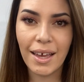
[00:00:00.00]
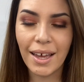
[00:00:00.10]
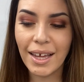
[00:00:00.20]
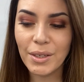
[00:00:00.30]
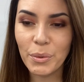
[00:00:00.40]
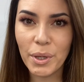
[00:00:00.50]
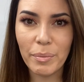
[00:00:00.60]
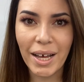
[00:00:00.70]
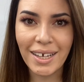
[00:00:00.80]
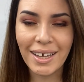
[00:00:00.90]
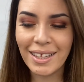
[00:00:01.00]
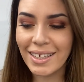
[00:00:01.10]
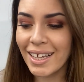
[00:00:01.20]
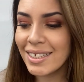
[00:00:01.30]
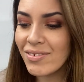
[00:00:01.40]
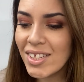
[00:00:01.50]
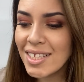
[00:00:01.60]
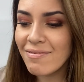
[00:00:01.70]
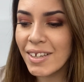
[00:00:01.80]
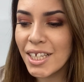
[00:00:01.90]
And we're back at the end of this
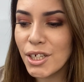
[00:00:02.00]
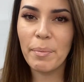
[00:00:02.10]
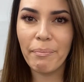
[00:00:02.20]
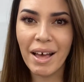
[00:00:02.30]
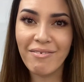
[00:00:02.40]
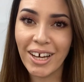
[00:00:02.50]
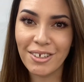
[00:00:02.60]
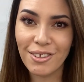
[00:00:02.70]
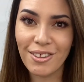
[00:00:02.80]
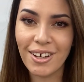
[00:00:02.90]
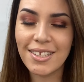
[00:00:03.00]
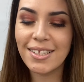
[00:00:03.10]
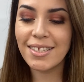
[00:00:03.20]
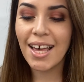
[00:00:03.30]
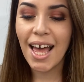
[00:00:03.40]
video. My final thoughts.